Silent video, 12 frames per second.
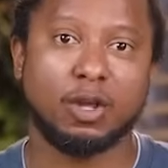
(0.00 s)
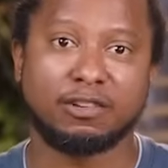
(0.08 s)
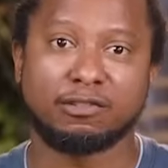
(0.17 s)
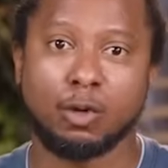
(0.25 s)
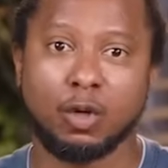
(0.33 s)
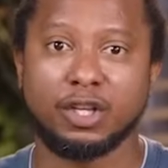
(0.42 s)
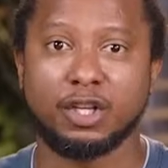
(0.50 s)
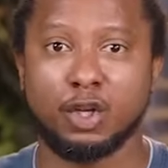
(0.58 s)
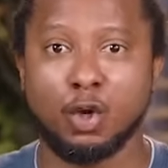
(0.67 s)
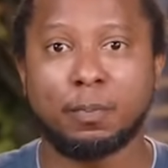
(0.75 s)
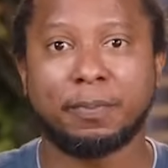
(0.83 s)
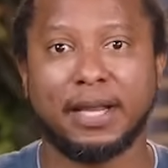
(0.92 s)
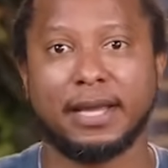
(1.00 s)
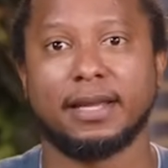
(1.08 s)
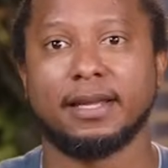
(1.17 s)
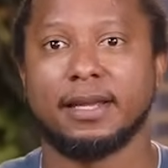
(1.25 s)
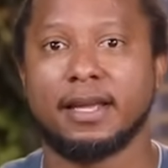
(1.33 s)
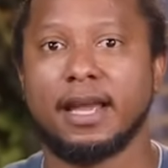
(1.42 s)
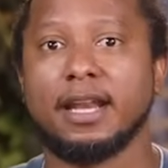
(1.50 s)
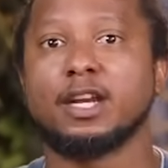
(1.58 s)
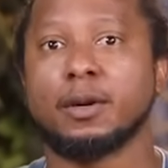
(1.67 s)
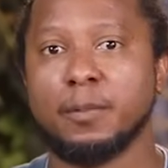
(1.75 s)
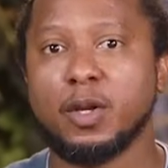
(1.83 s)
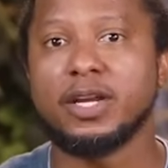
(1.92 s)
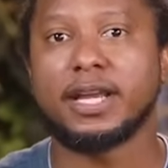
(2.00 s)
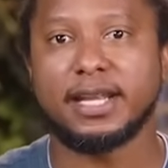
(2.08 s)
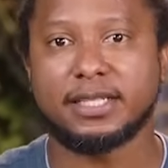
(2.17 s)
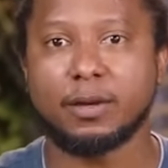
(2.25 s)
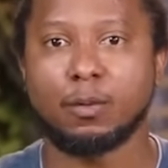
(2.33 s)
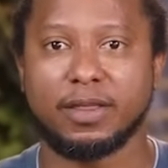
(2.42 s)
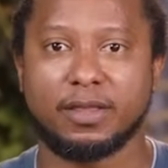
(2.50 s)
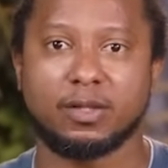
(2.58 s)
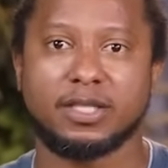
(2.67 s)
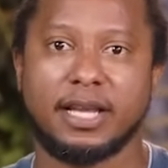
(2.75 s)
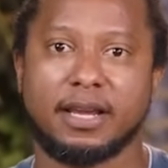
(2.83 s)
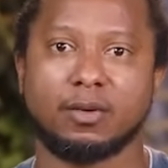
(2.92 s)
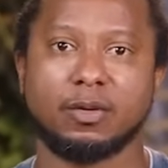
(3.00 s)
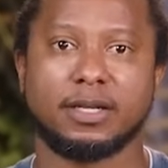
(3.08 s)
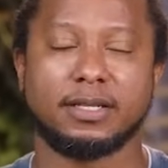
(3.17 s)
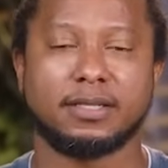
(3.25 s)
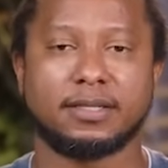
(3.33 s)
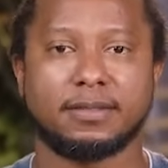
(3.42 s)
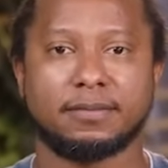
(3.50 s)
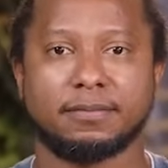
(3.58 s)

the role you play in communicating with those stakeholders